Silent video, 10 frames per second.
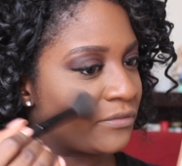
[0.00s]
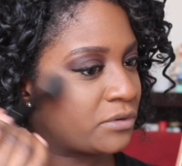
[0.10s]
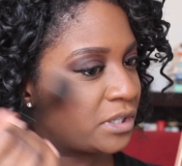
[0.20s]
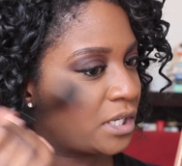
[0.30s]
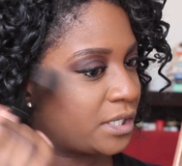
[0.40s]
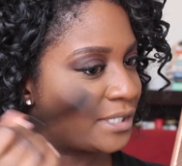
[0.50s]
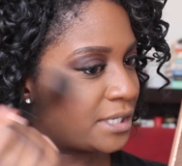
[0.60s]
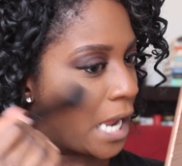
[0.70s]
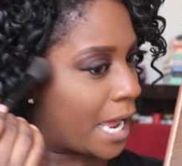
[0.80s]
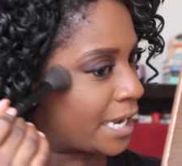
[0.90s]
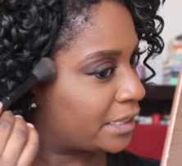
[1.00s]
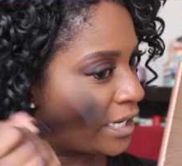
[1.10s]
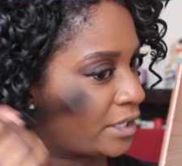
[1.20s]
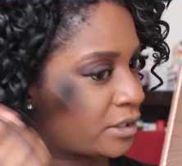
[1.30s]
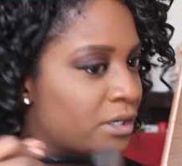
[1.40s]
never really did
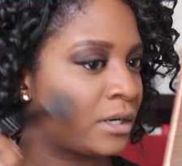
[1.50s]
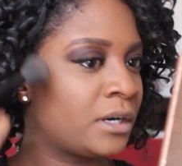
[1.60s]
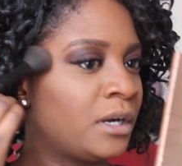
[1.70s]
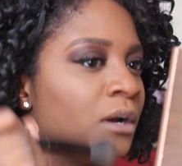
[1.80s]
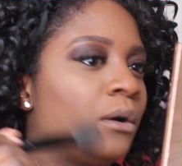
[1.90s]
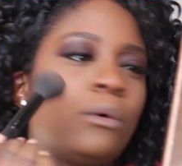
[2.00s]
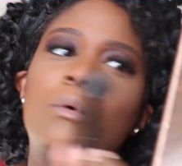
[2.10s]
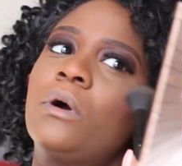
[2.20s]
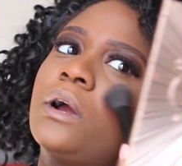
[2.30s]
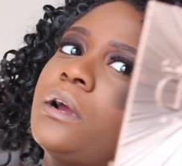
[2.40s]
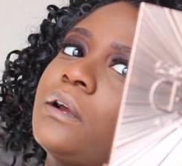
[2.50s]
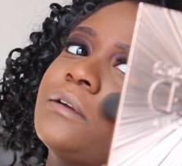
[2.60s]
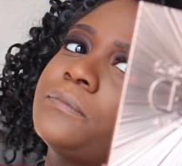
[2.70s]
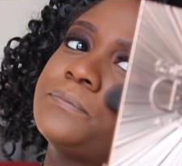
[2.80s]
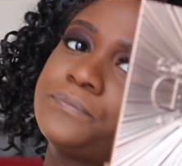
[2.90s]
highlighter, or,
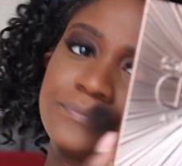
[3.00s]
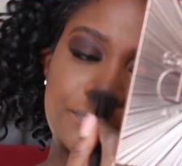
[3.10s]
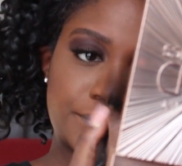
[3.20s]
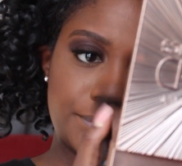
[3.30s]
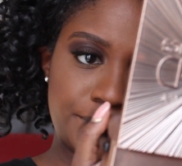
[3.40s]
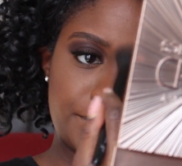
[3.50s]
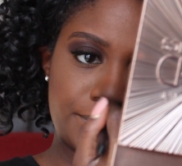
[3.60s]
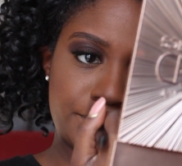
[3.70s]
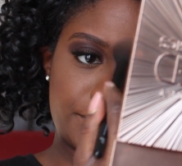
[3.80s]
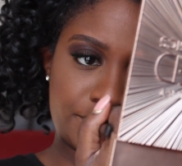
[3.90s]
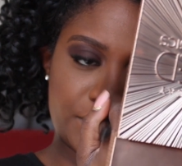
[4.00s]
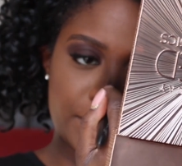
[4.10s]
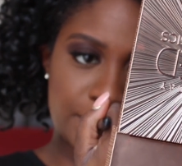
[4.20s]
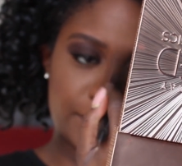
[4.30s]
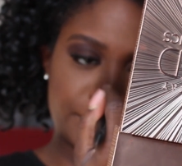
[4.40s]

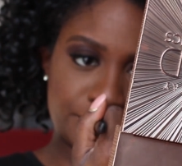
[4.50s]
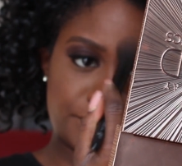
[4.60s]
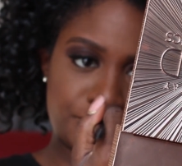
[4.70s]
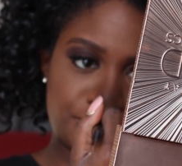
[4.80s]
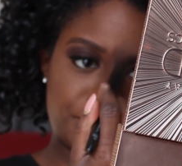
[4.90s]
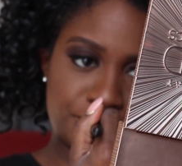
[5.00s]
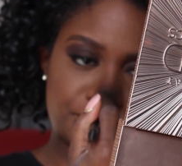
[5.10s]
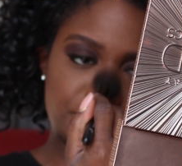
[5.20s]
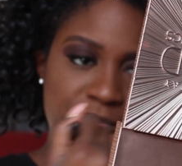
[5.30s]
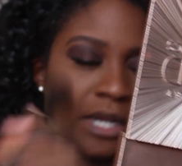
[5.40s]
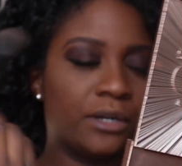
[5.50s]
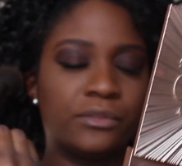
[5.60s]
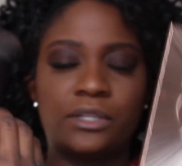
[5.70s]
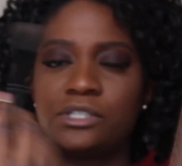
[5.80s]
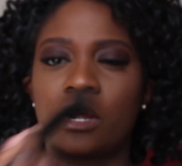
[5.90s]
you know, I
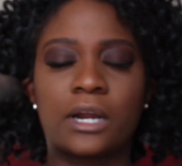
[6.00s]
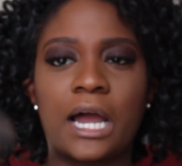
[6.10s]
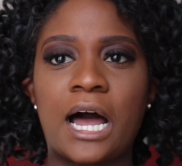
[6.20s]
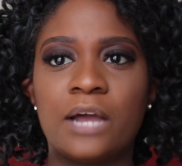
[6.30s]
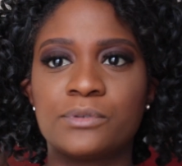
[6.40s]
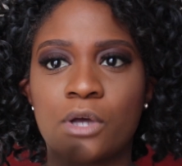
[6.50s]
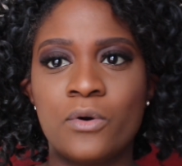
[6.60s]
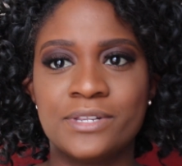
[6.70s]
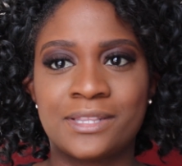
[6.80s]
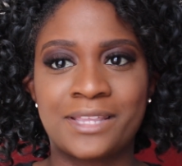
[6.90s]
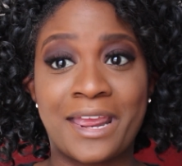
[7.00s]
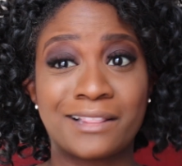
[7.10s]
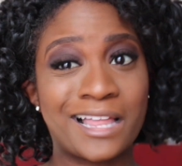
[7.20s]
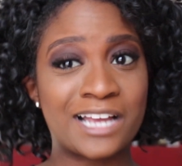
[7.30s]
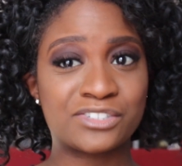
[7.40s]
know the dark eye was always a
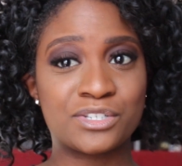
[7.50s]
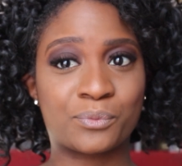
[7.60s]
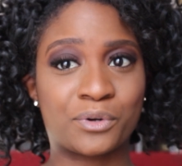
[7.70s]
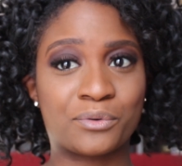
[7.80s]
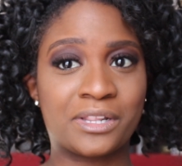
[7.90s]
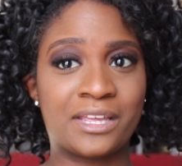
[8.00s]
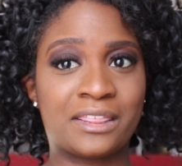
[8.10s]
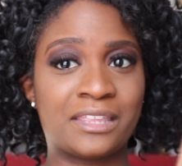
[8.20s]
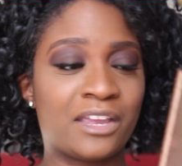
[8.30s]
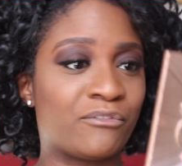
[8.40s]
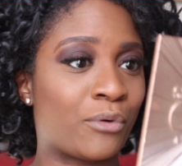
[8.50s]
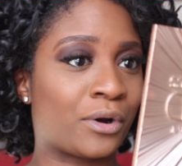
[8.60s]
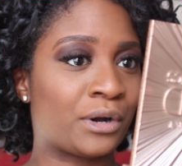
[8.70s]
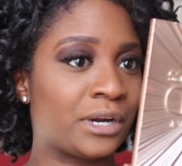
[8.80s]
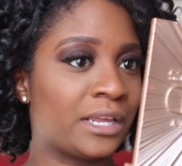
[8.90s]
thing. Lashes weren't really a thing
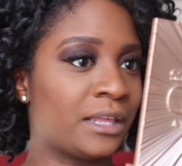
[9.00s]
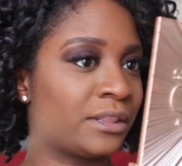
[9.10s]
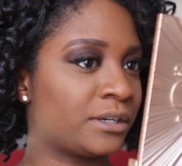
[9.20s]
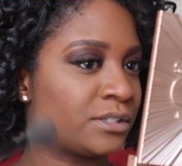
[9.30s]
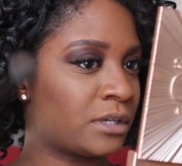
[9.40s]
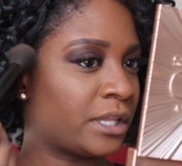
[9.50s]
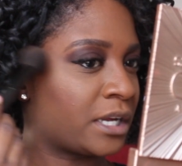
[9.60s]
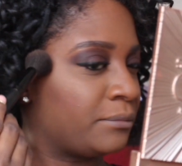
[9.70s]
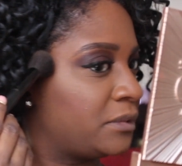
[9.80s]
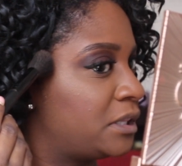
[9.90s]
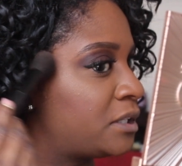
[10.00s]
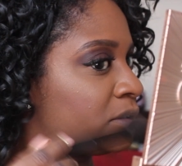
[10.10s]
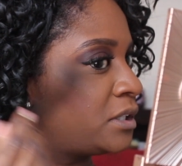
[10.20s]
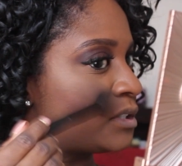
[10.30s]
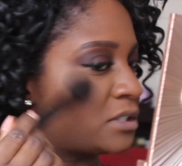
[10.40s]
for her either. So like I'm
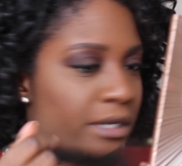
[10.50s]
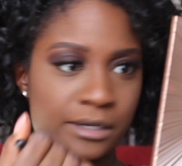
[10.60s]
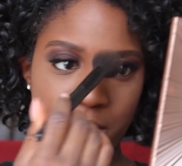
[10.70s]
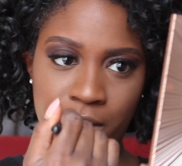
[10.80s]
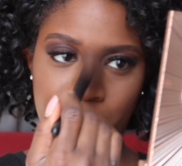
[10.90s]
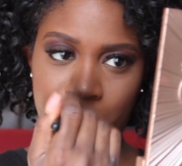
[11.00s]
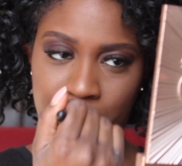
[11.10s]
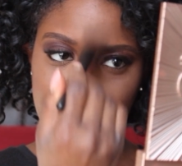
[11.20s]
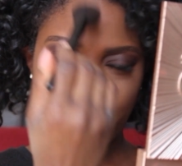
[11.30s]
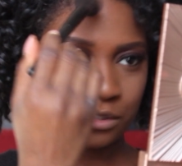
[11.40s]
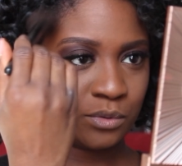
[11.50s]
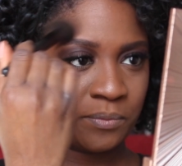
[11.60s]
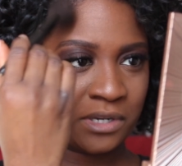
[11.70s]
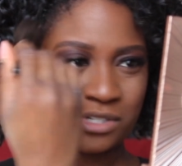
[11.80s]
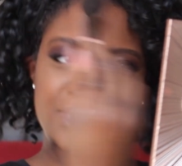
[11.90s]
literally just like
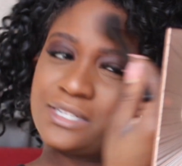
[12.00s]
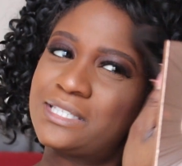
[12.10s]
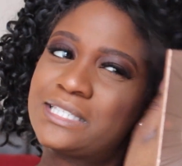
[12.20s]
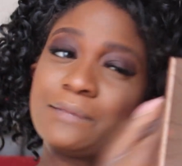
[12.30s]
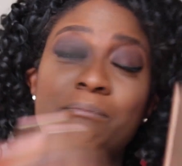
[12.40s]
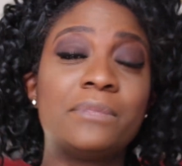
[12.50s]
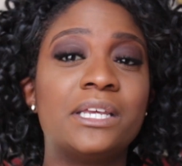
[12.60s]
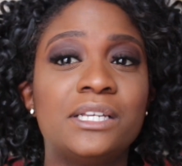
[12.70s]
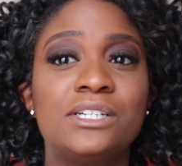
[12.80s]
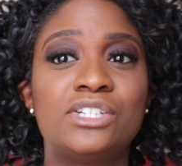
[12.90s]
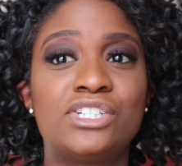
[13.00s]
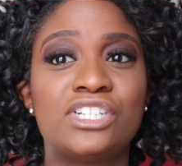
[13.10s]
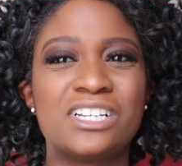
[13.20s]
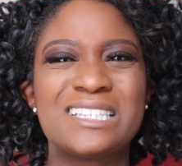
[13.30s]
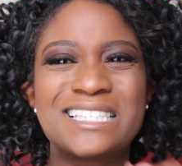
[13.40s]
sweeping just a smidge